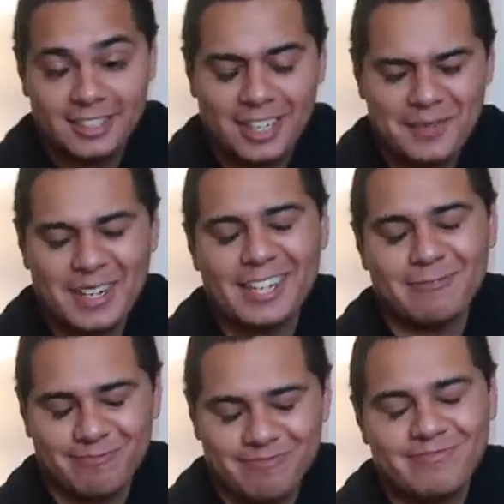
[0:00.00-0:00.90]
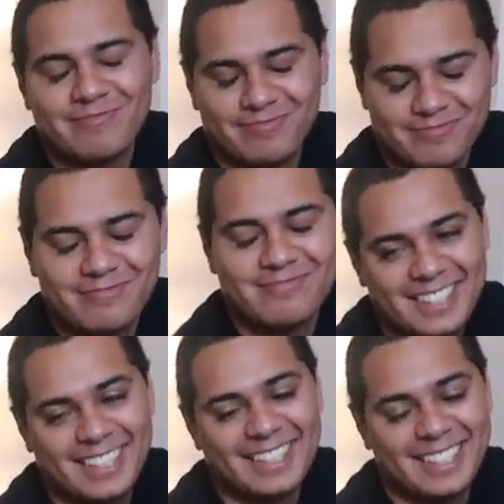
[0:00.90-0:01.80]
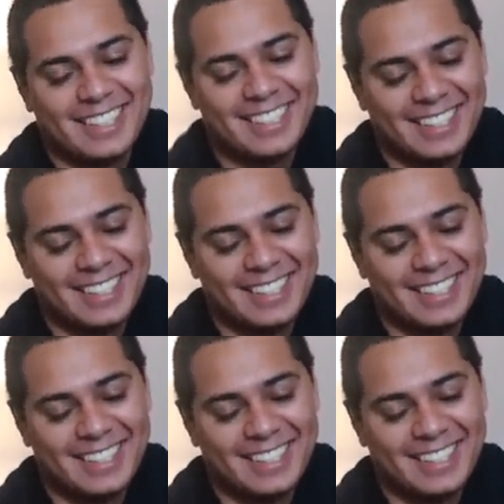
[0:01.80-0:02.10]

And I'm like. You